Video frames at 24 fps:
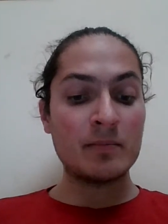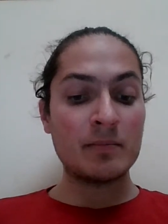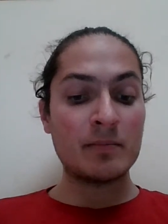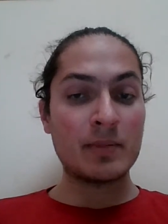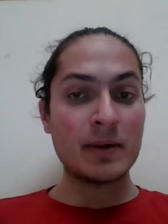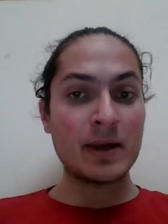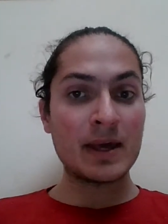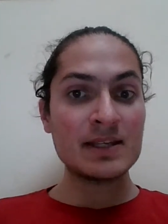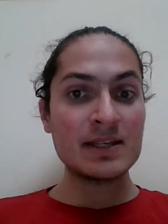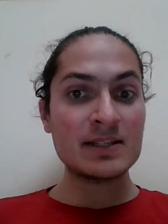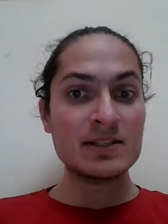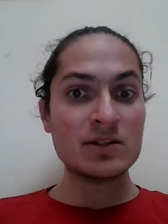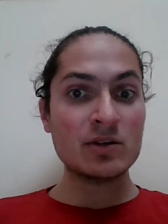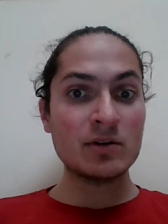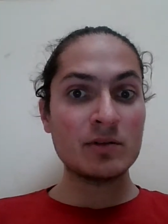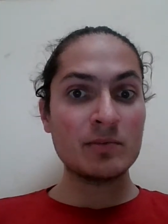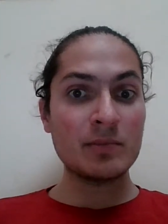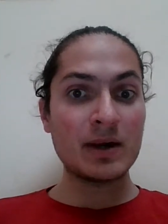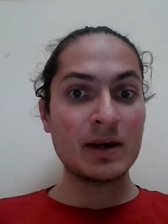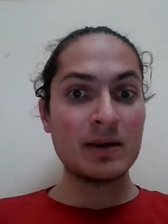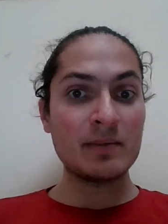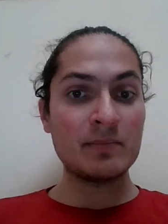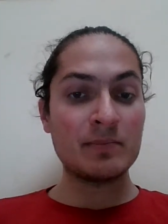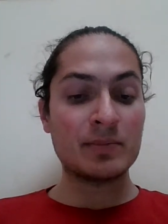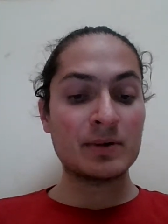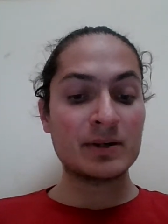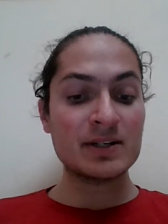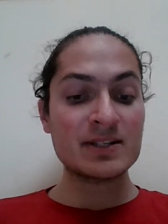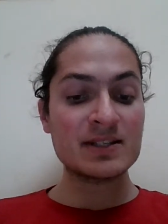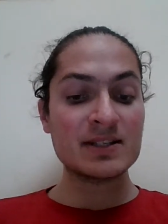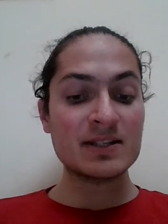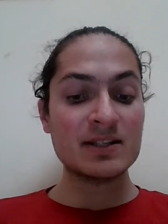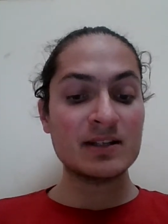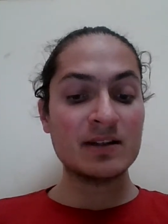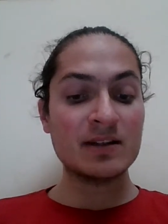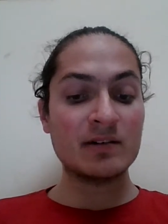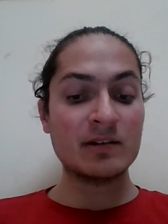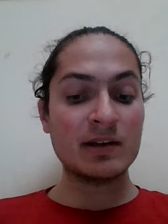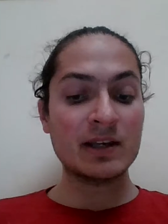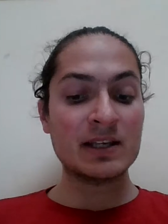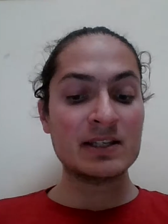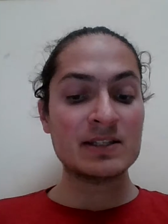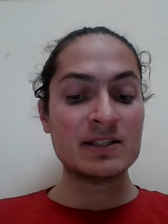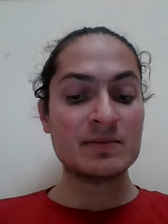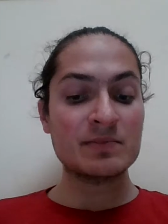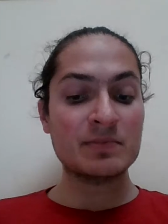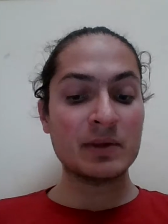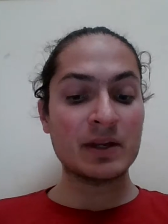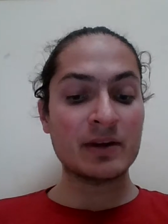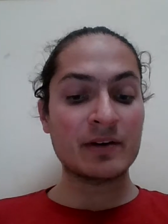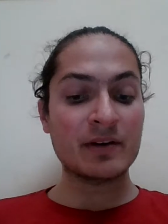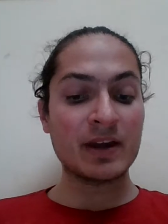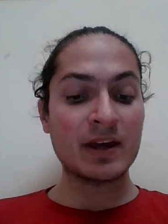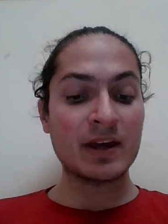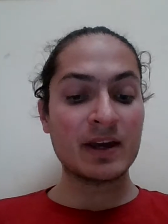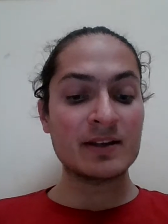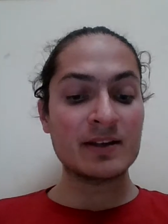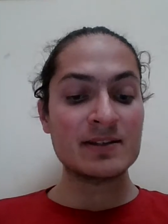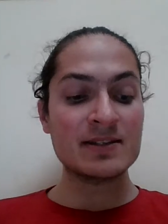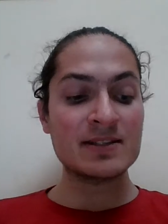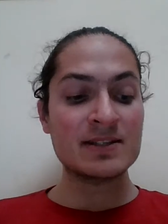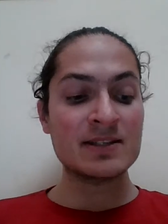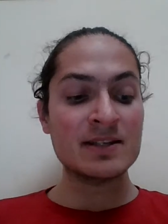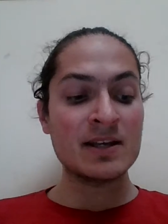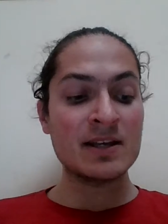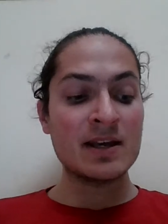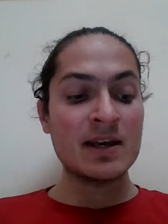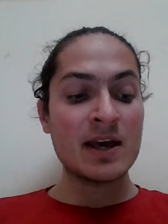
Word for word: Based on my personal experience,